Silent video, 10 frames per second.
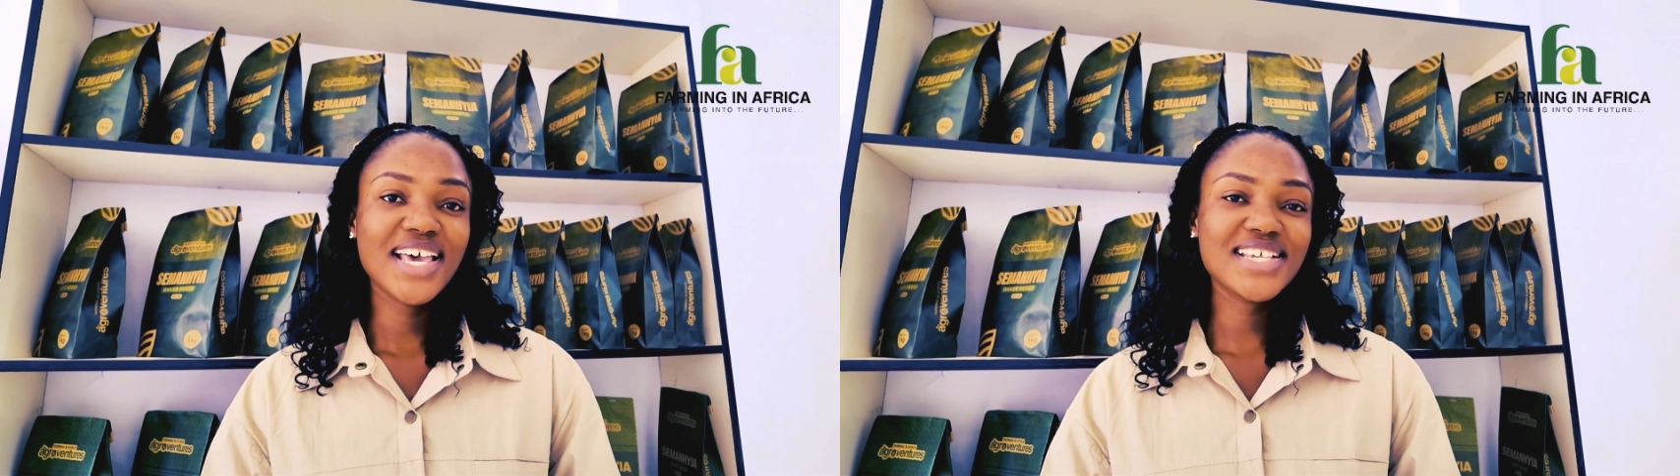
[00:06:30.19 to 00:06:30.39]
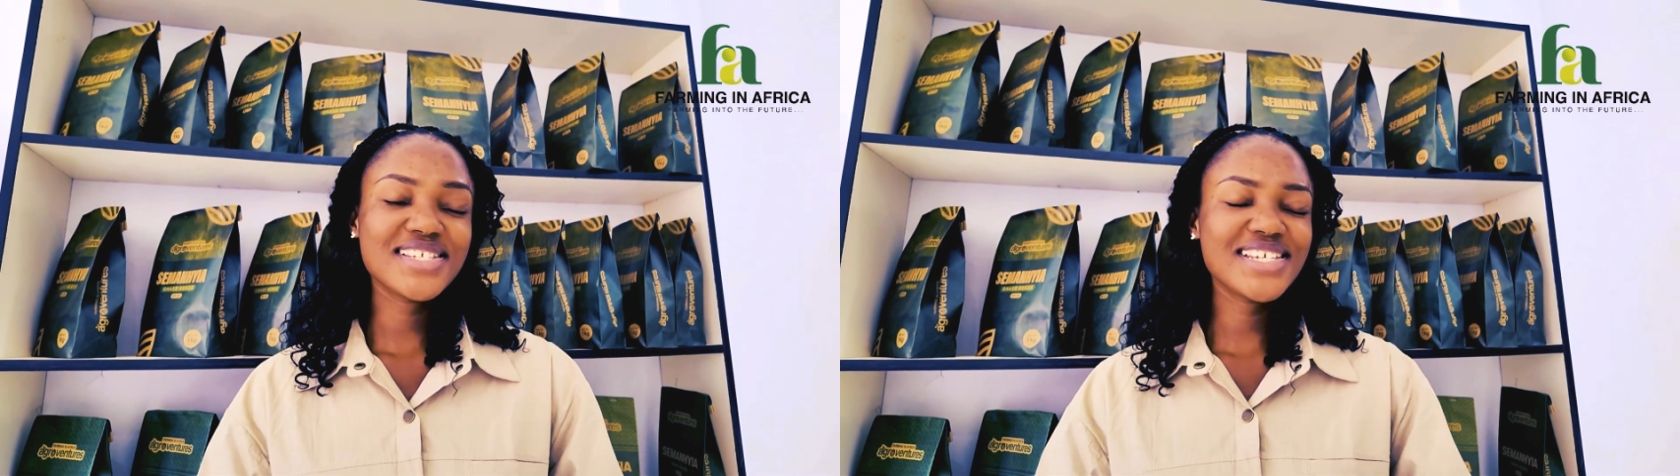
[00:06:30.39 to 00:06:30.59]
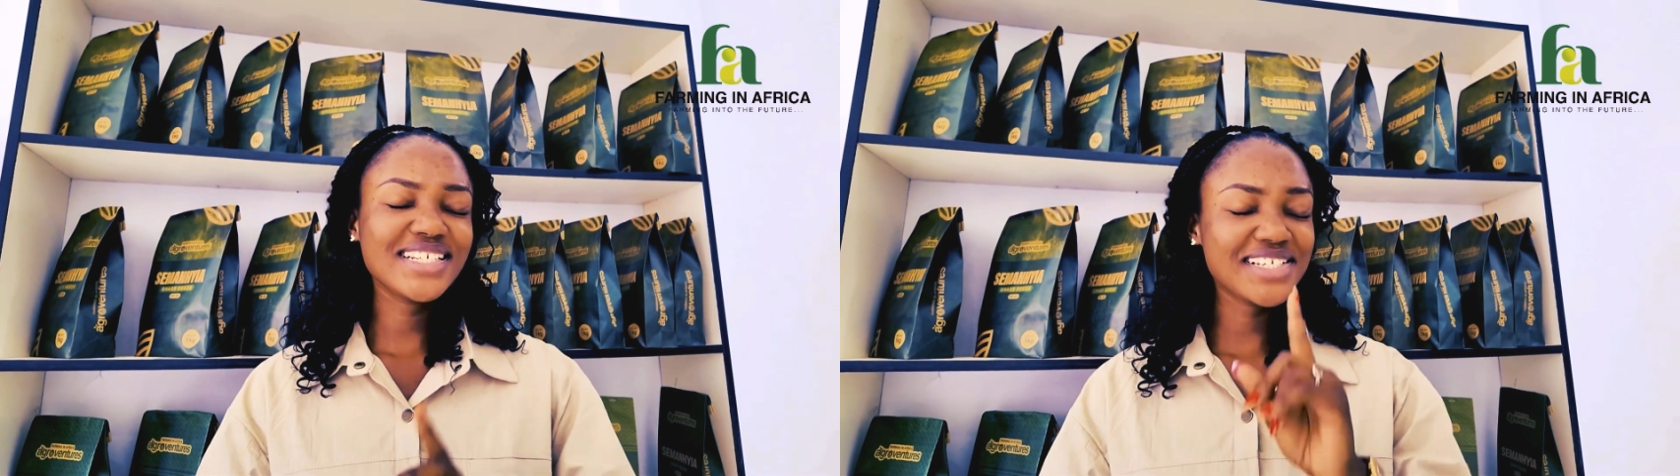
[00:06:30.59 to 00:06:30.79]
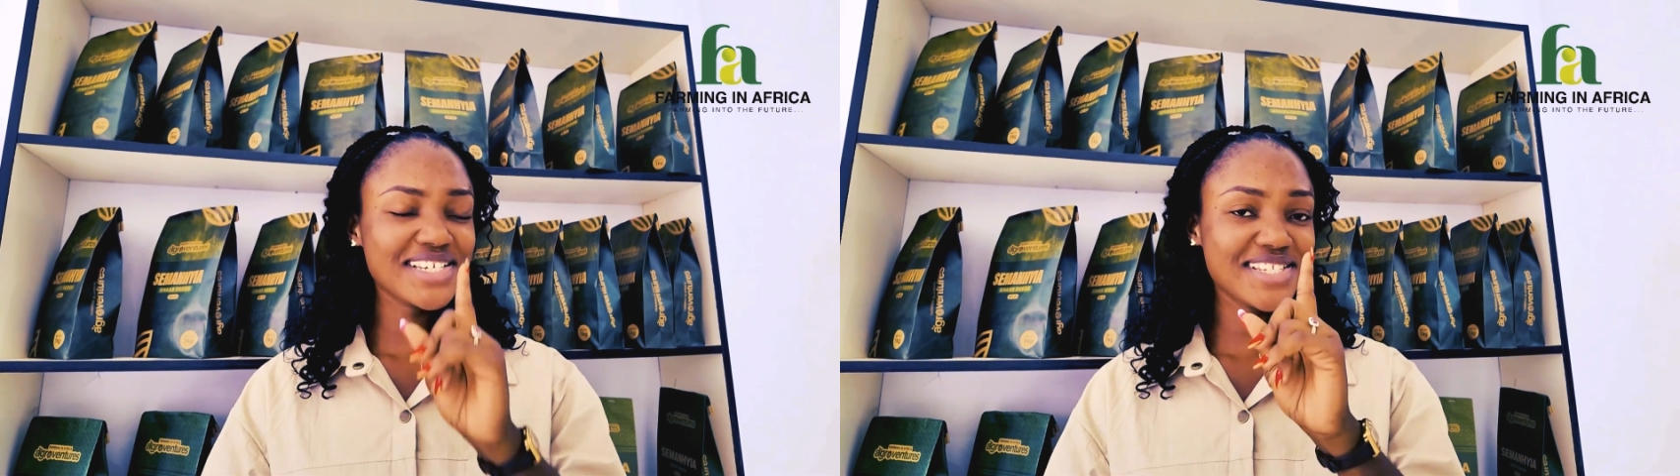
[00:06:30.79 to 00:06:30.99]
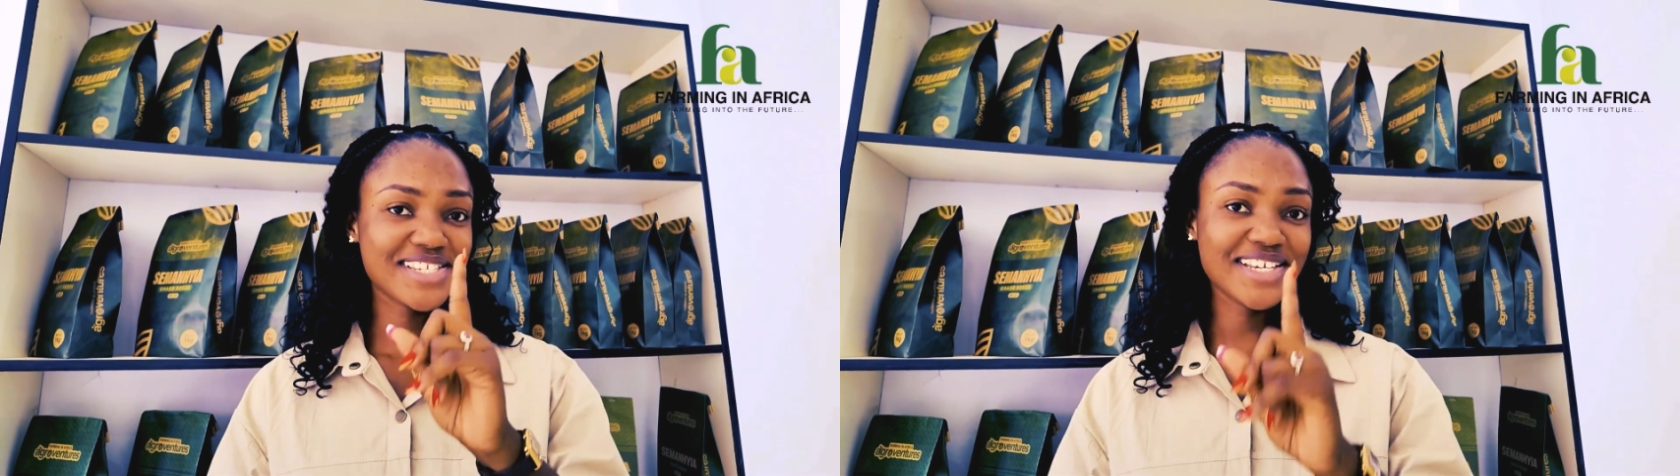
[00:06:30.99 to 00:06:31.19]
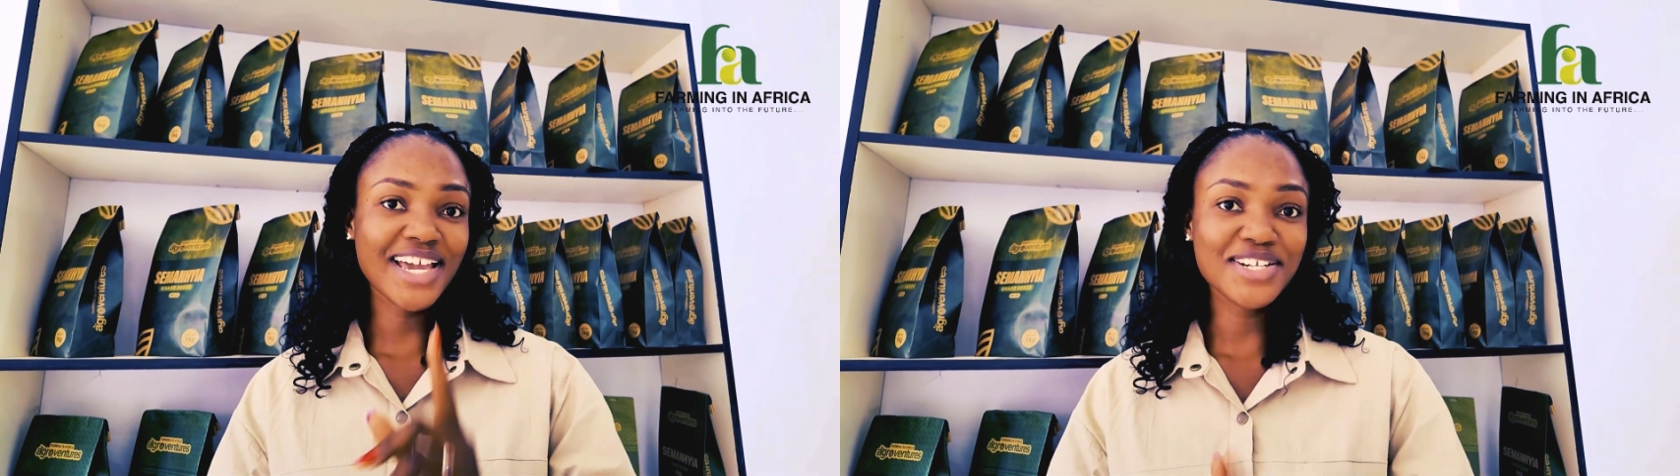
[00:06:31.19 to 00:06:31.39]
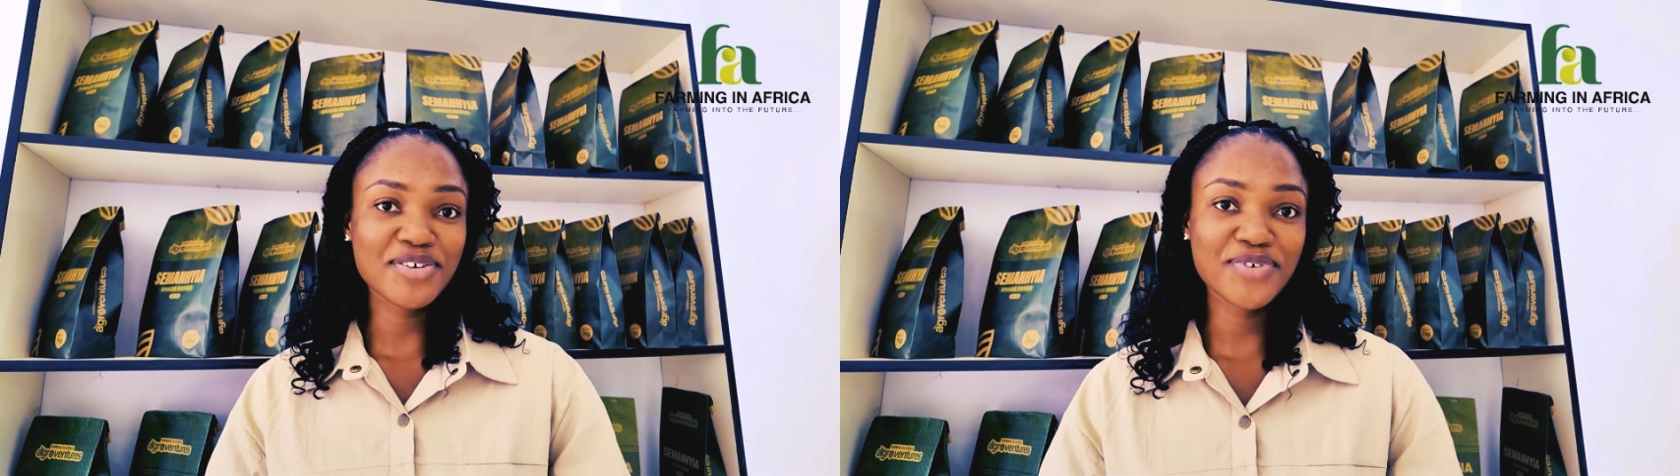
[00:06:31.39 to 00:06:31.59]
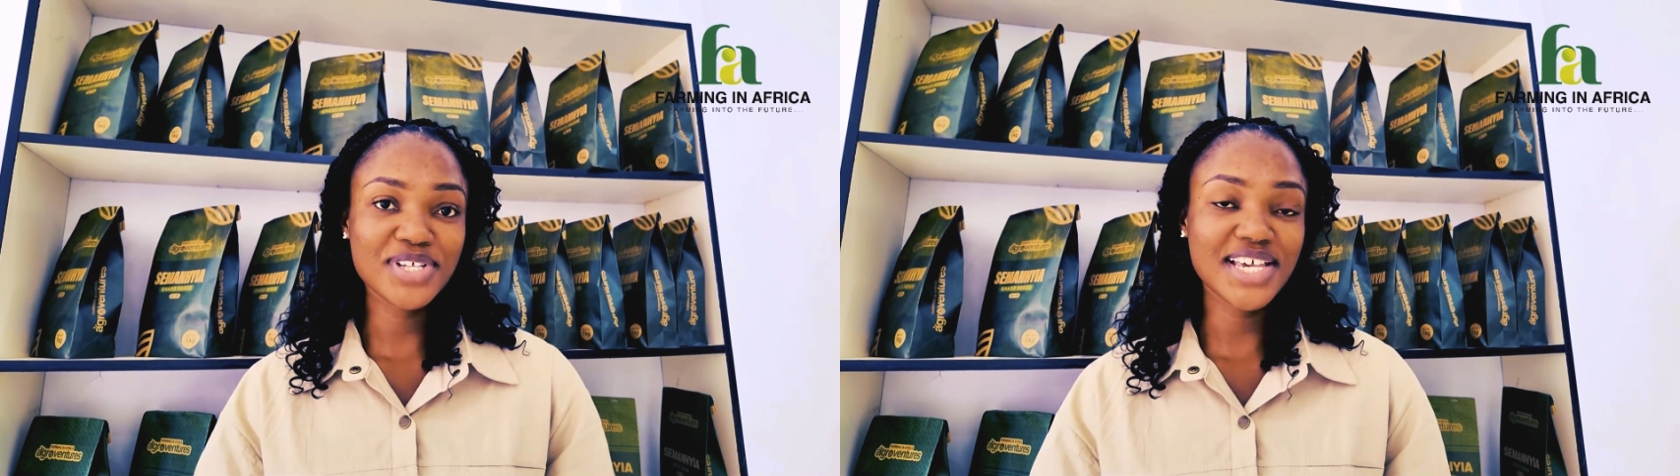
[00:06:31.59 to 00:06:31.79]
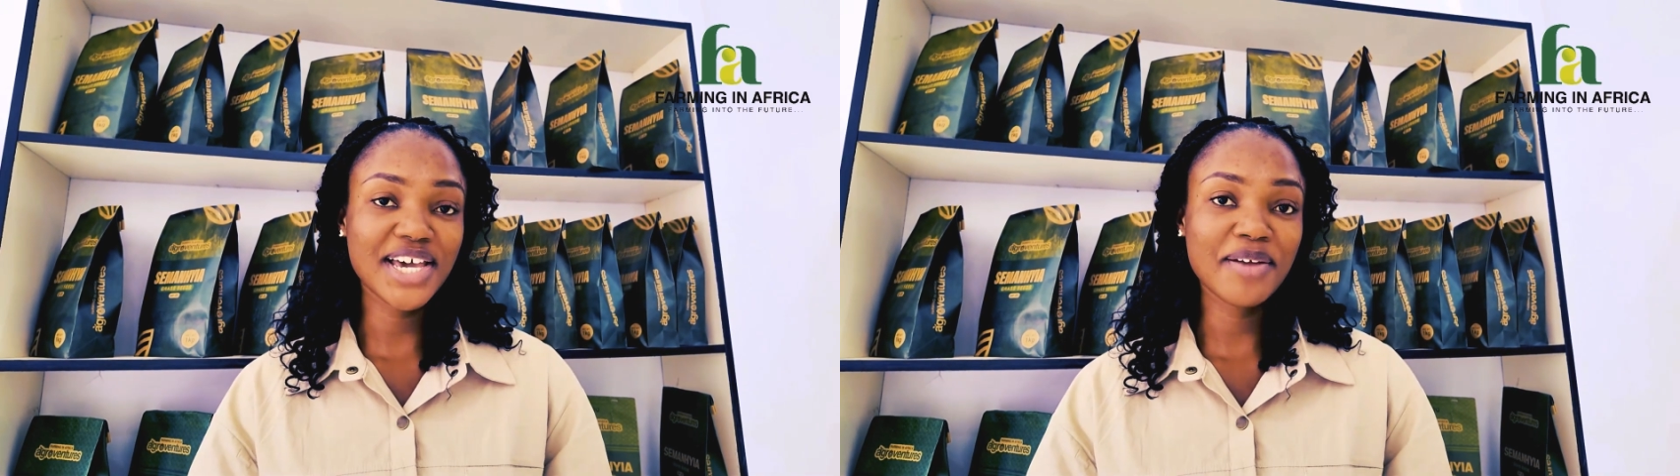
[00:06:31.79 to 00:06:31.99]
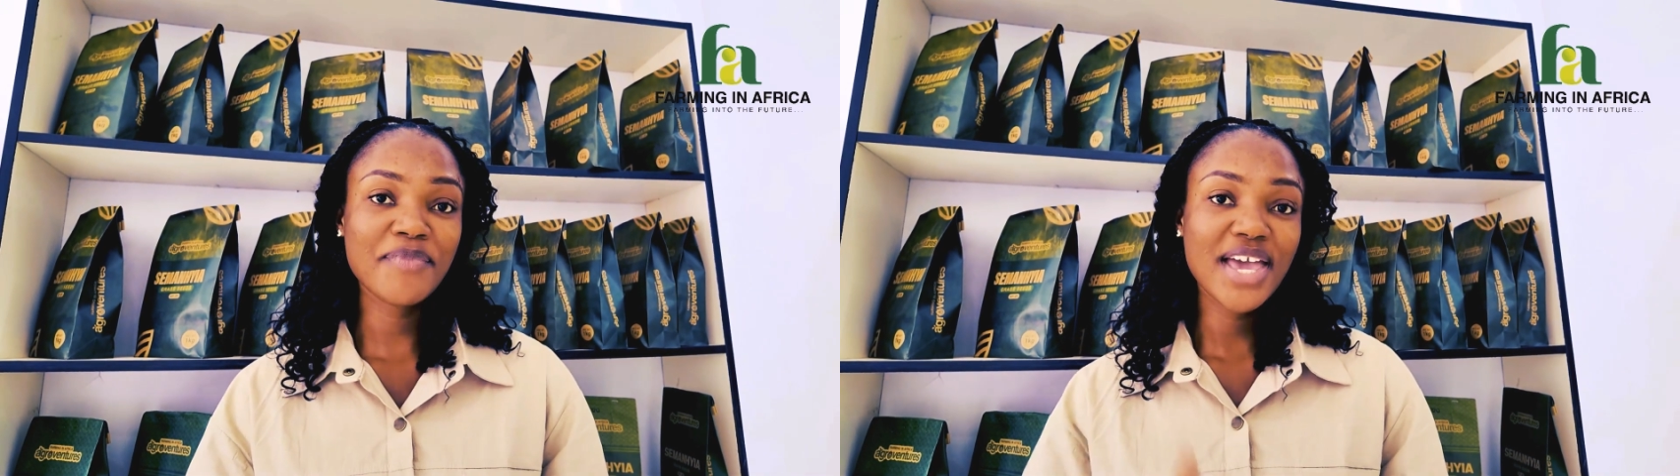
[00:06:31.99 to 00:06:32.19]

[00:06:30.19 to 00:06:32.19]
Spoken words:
is to take just a second of your time,